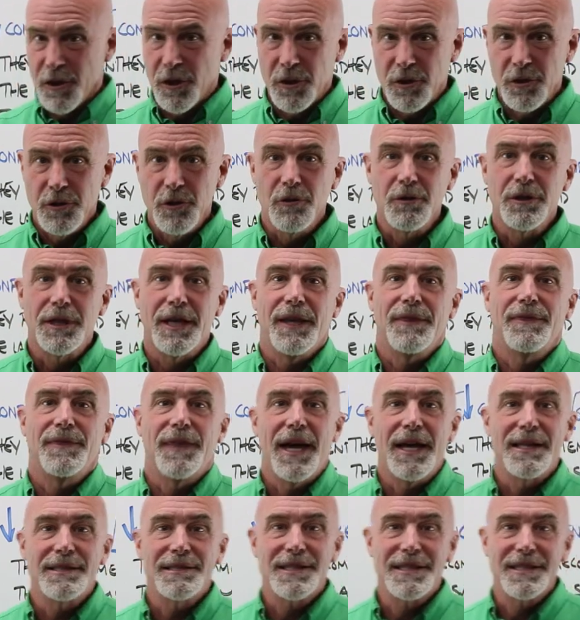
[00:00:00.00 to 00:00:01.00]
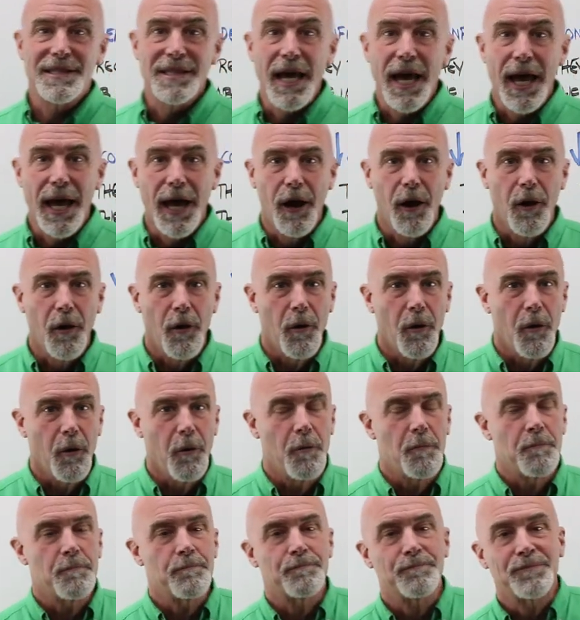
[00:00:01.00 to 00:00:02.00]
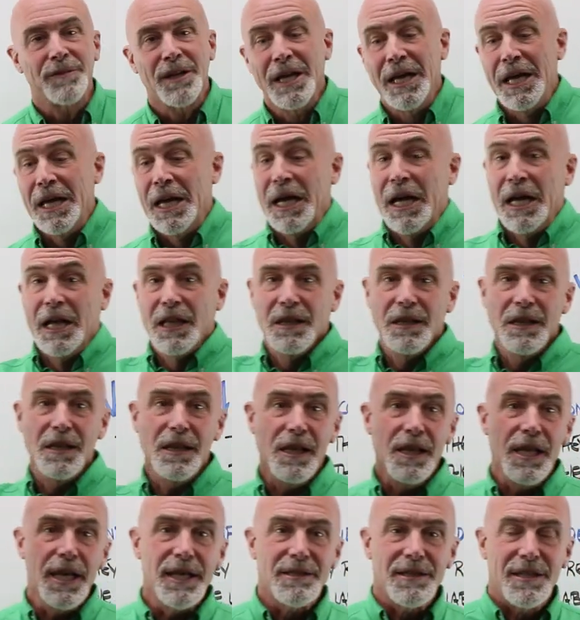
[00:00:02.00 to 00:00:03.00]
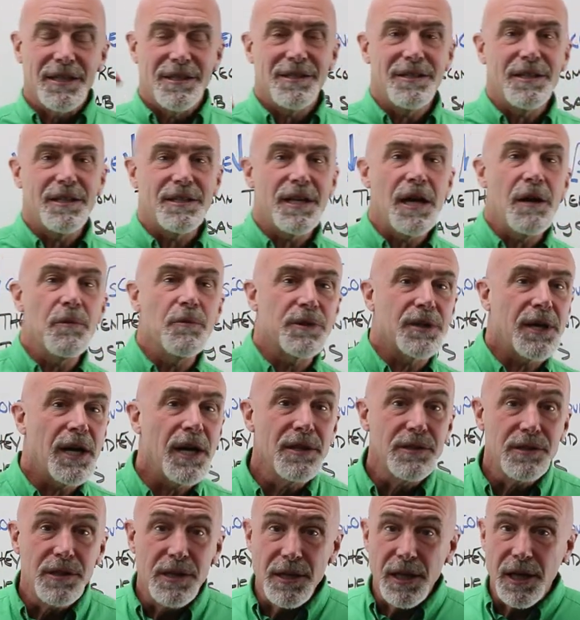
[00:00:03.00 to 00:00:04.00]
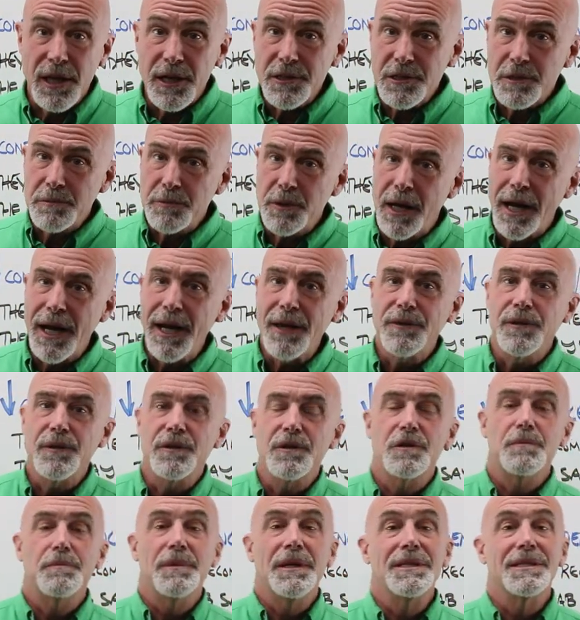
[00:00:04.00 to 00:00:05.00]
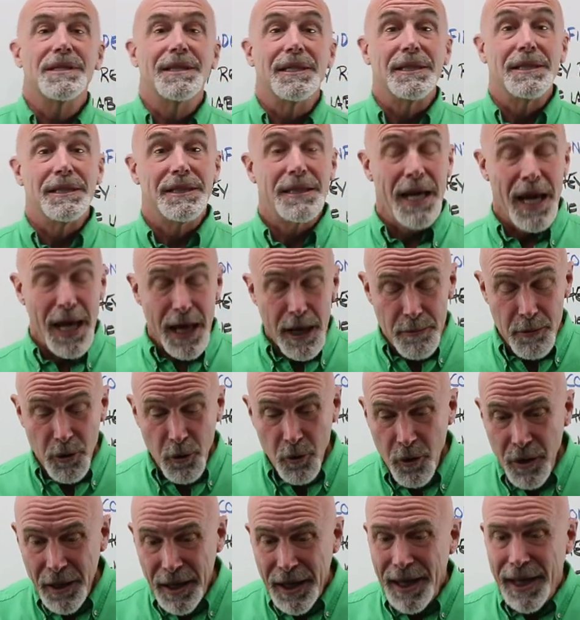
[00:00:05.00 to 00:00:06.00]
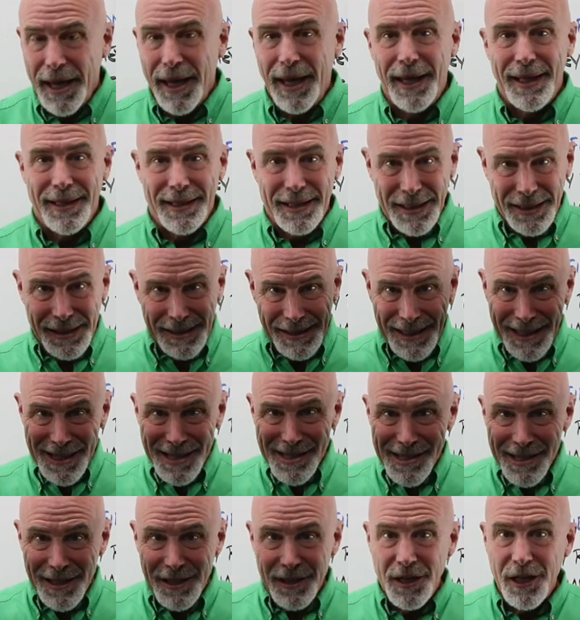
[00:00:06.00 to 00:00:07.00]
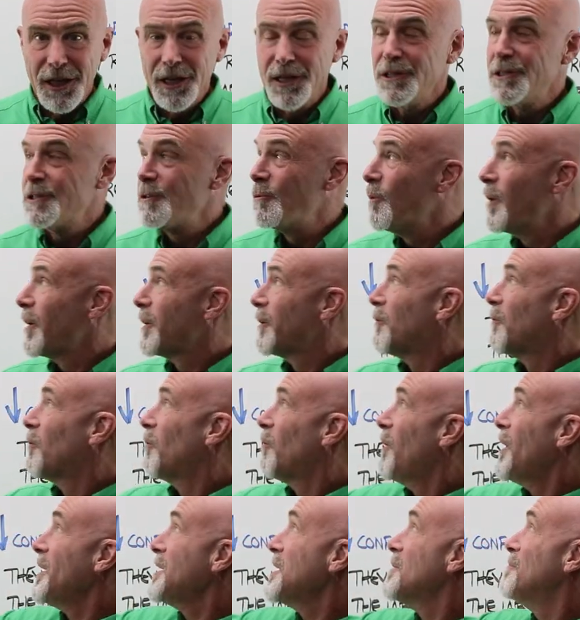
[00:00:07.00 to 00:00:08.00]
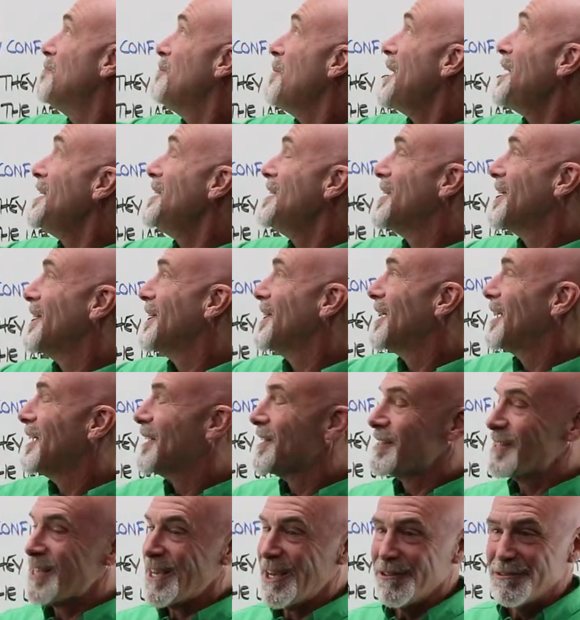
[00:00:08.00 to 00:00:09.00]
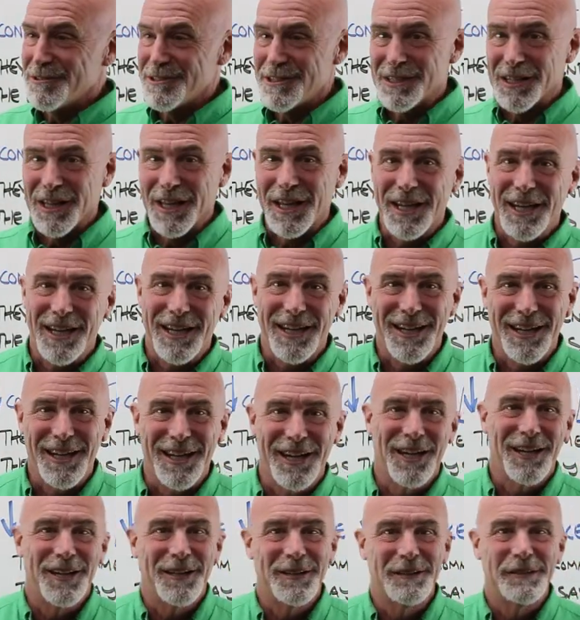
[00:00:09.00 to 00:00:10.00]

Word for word: You'll get that sale. Let's sit down with Concy, the customer, at the dispensing table and listen to what recommending sounds like.